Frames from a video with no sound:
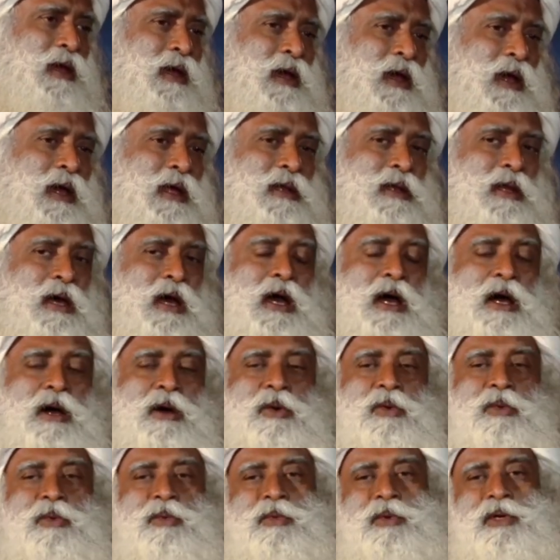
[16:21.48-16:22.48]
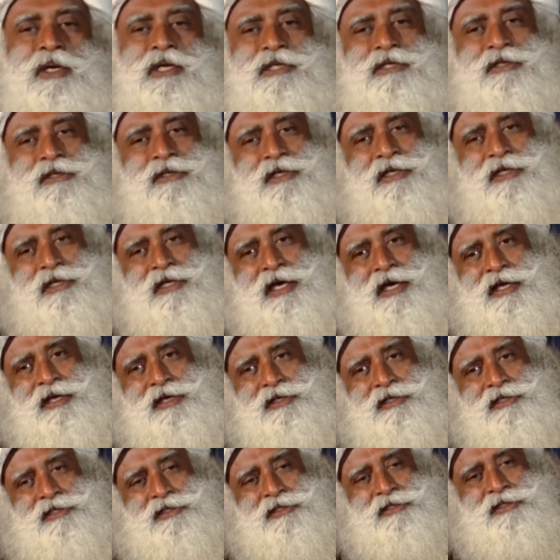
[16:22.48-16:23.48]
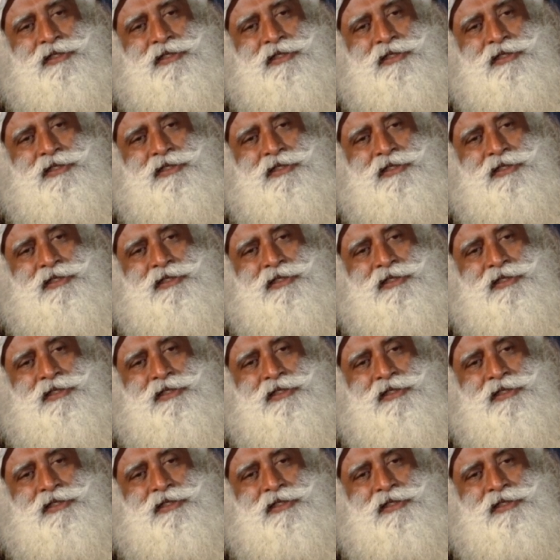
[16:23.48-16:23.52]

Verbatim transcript: and how it redirects